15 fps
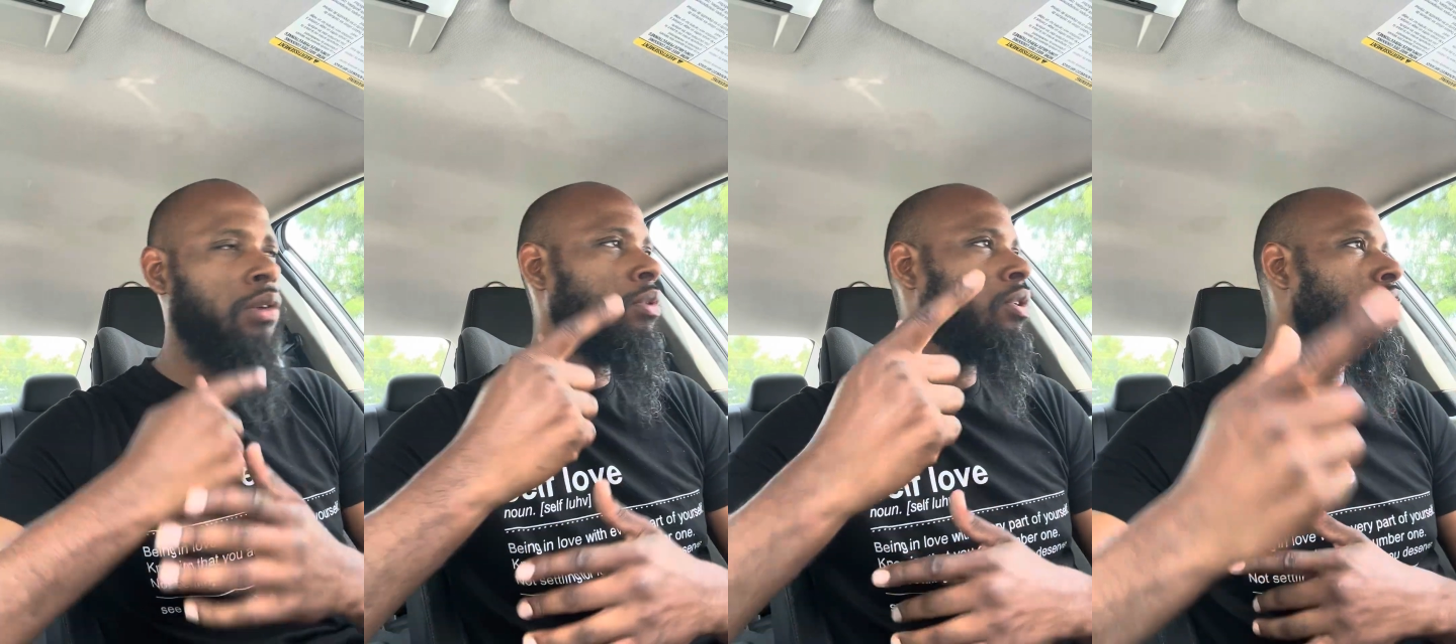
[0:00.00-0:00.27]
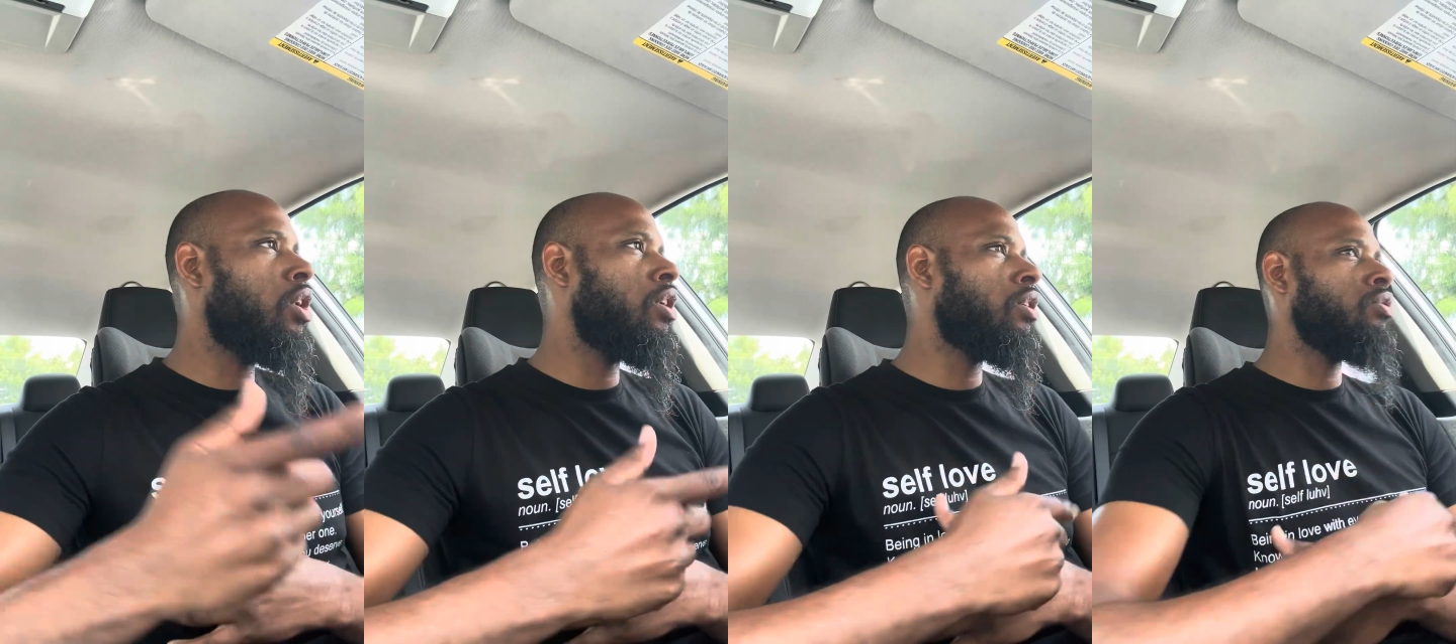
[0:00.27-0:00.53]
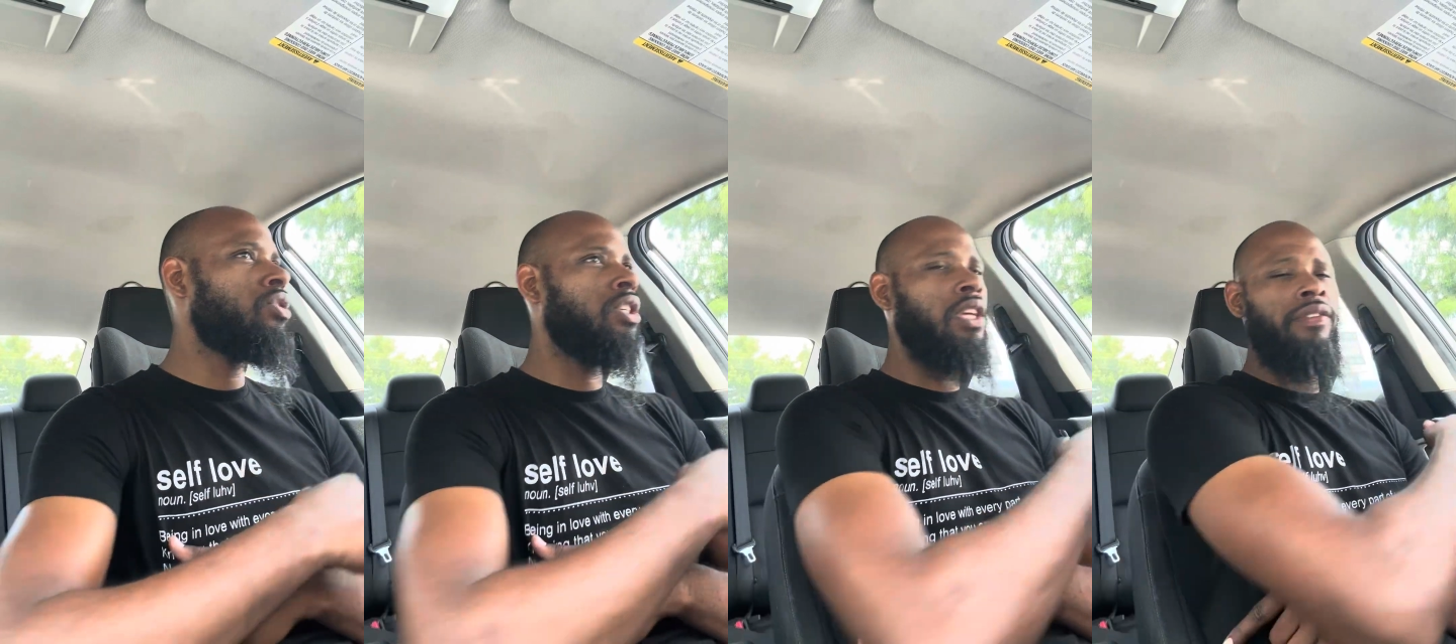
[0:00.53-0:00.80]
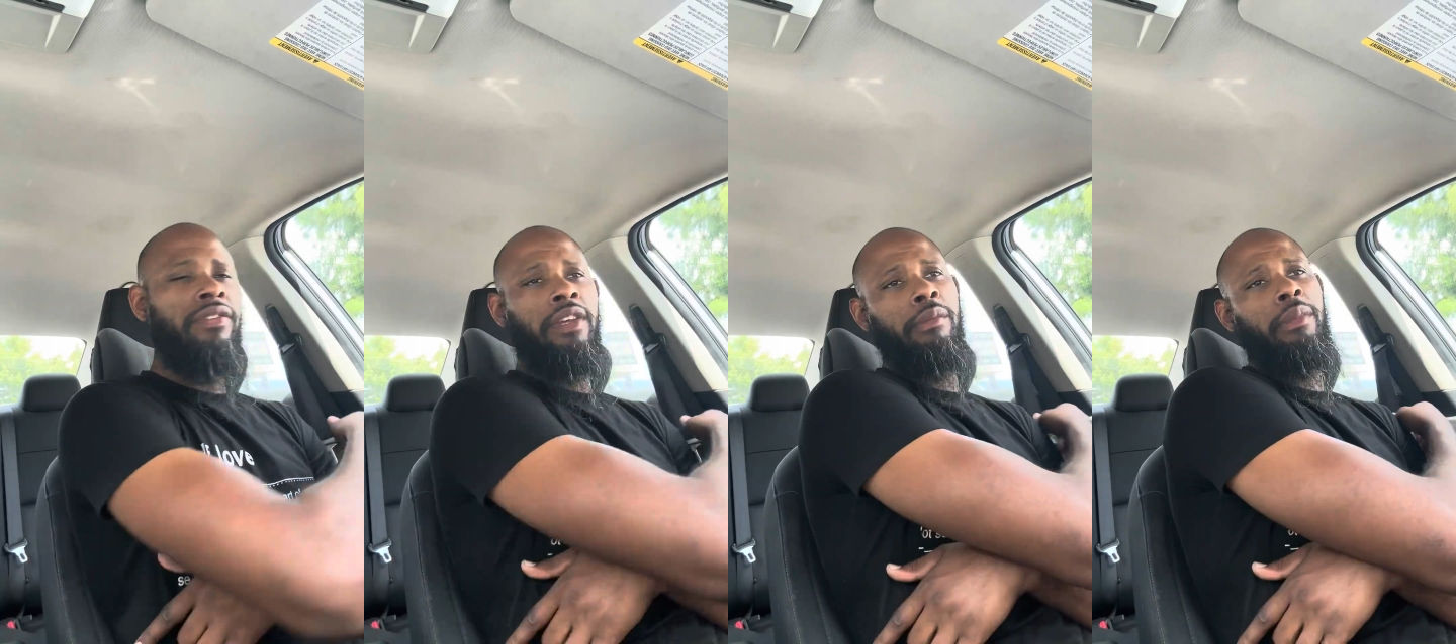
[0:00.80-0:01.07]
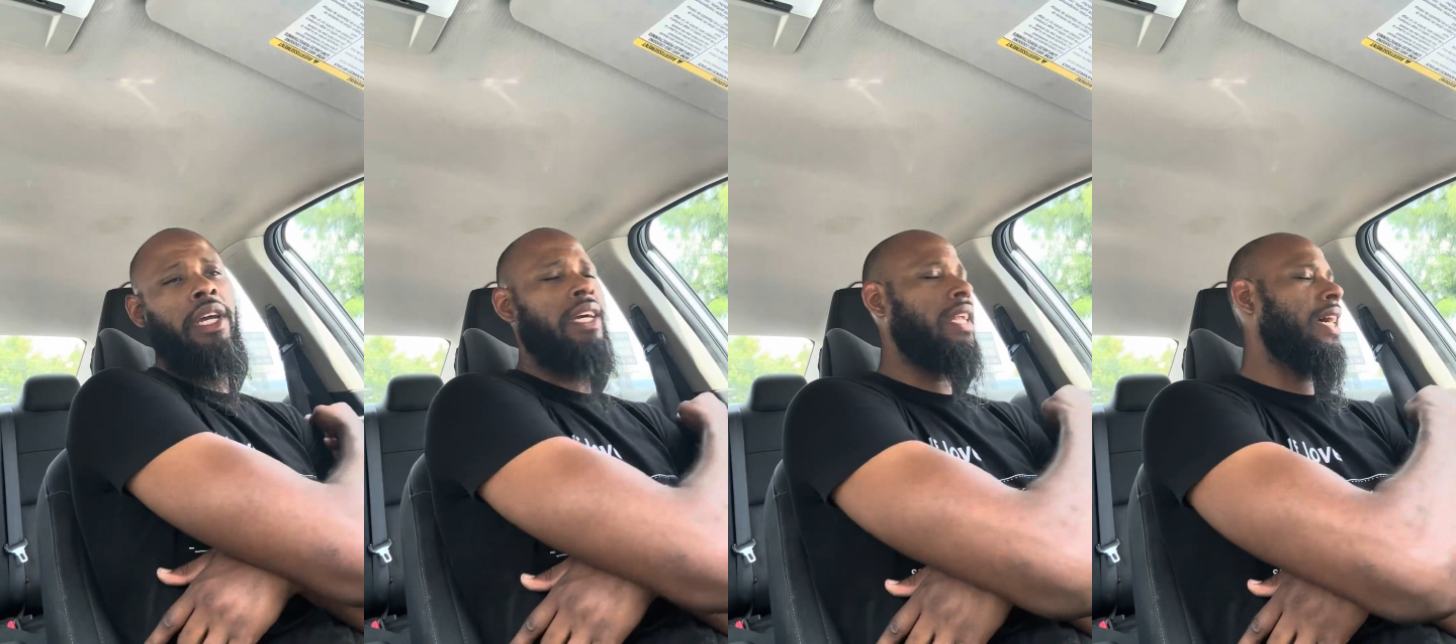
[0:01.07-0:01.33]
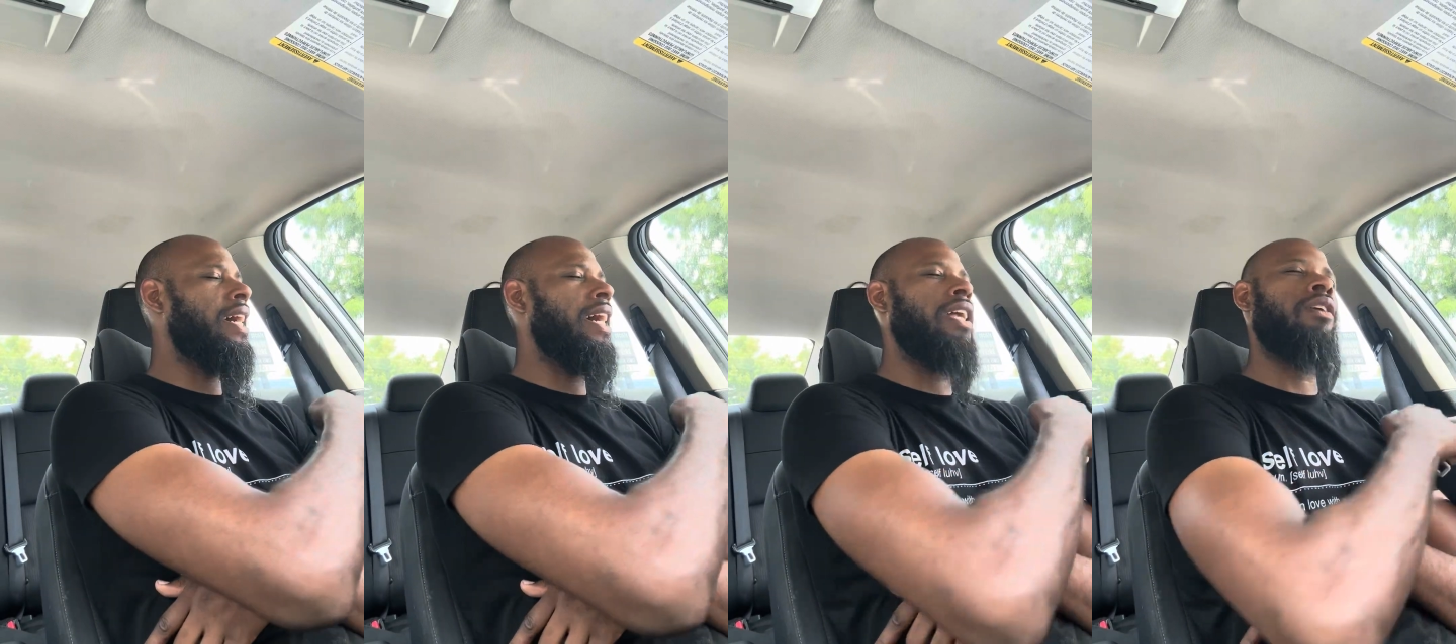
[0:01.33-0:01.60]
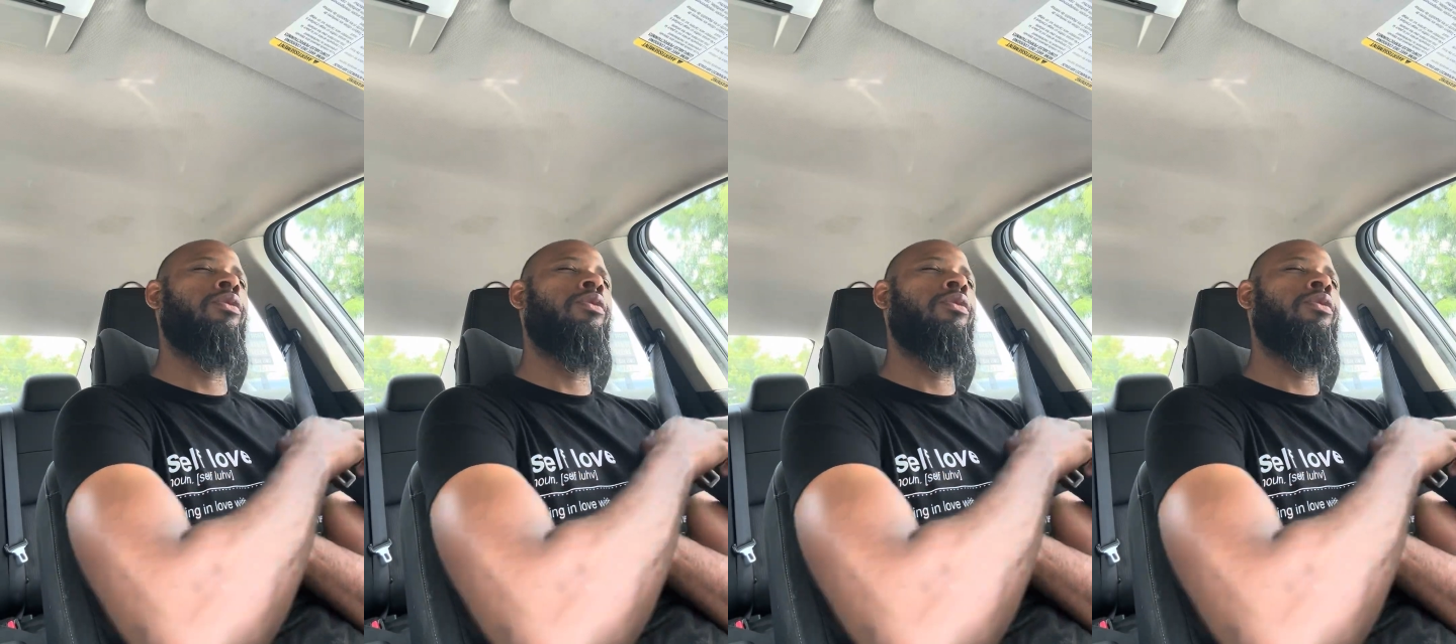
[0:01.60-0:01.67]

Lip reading: with Cardo TV, man. I got a